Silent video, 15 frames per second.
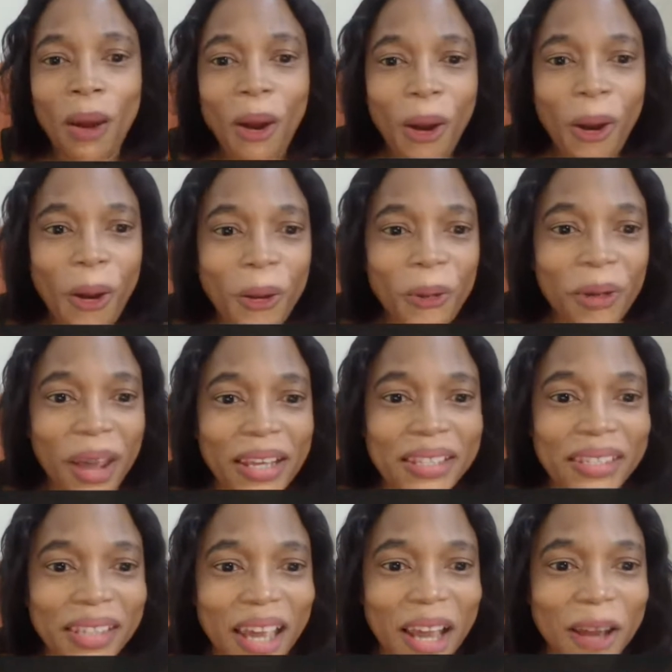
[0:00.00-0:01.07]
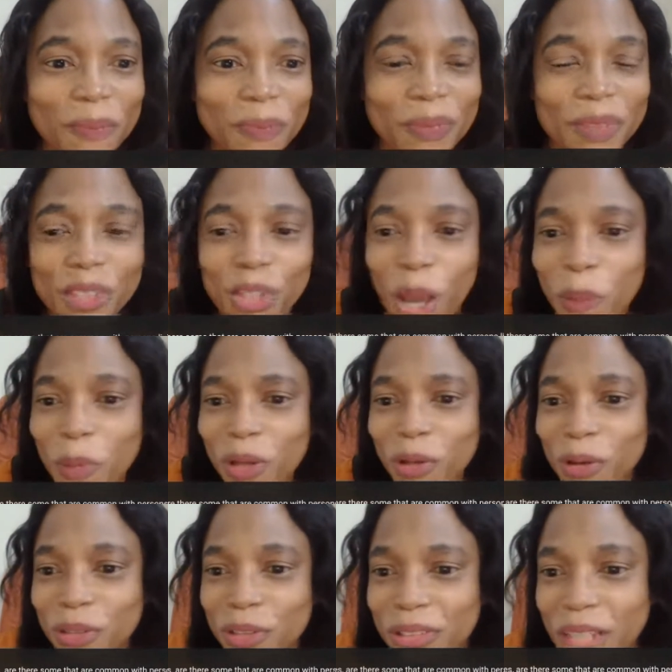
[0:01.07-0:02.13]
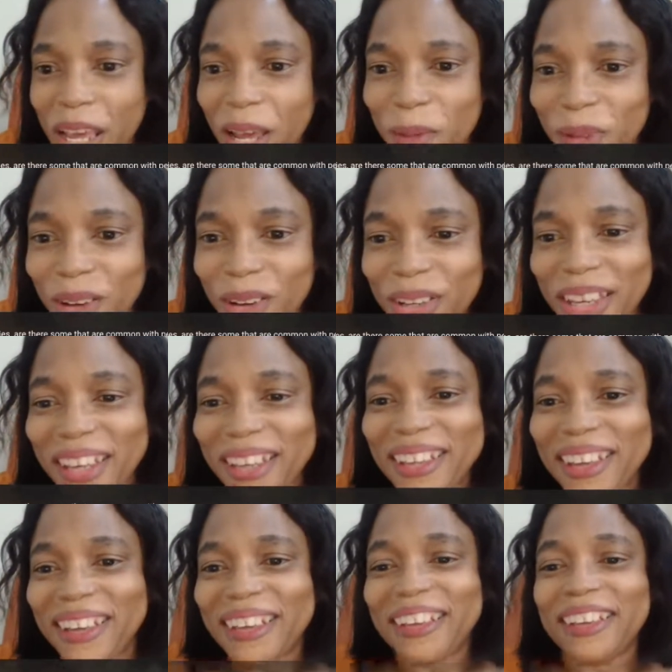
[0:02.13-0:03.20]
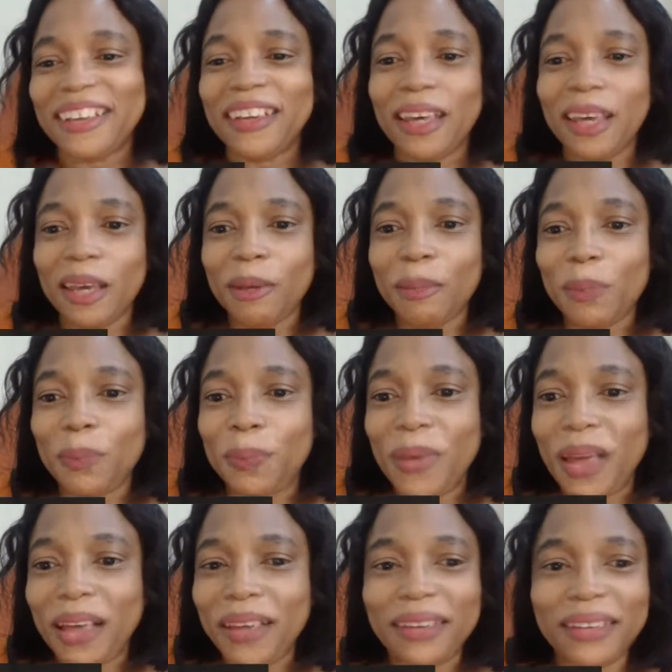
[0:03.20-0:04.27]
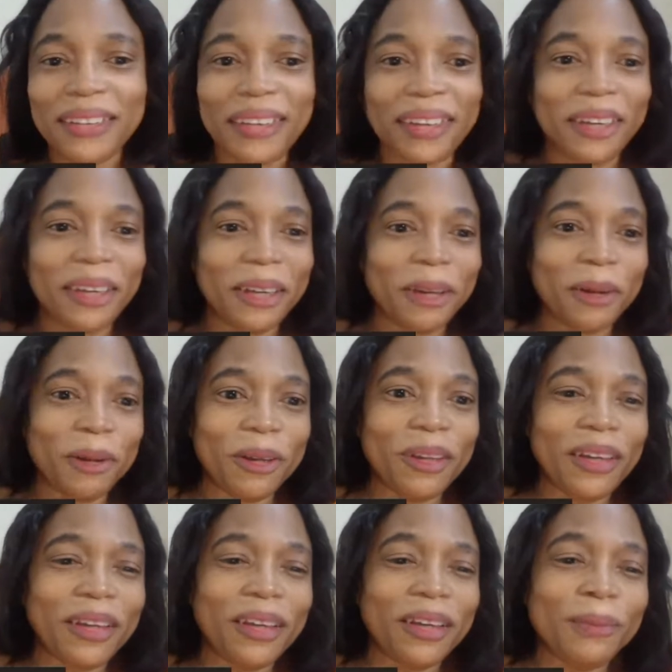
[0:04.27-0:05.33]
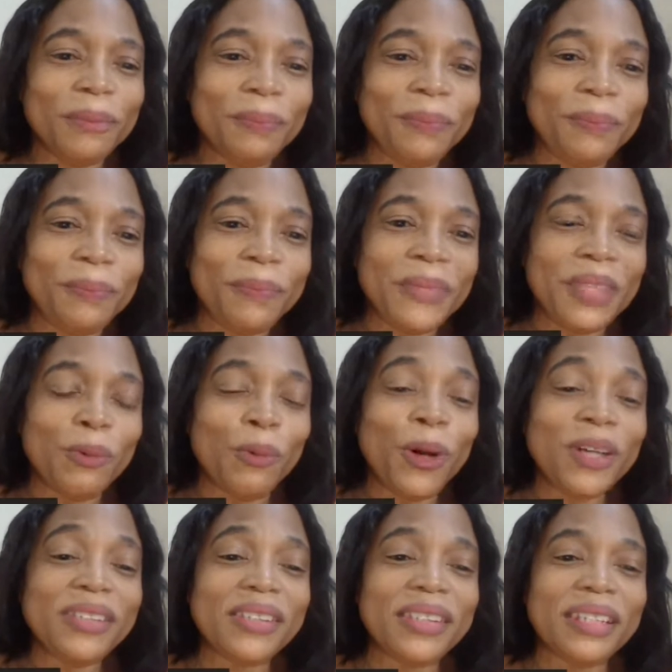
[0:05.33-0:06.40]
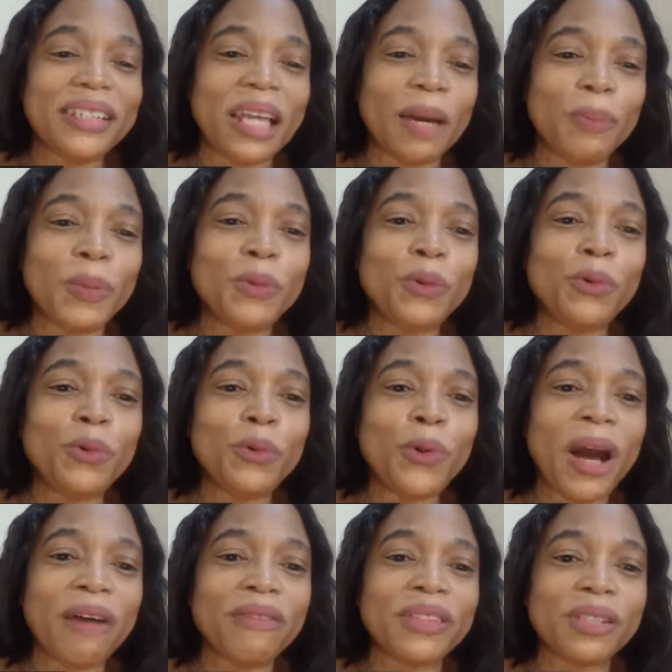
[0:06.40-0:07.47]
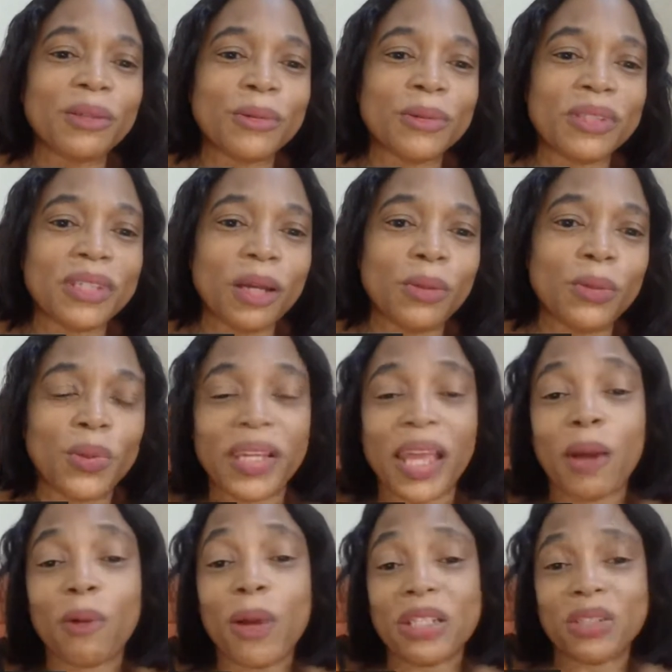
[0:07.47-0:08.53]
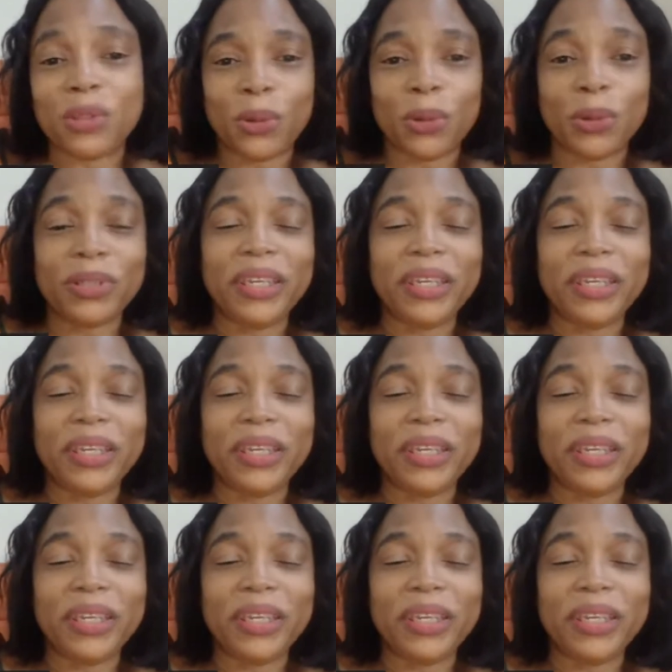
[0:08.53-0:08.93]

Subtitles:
All right. So I'm going to go to them. Okay. uh, the worst thing that people who have sickle cell look like kwashiorkor.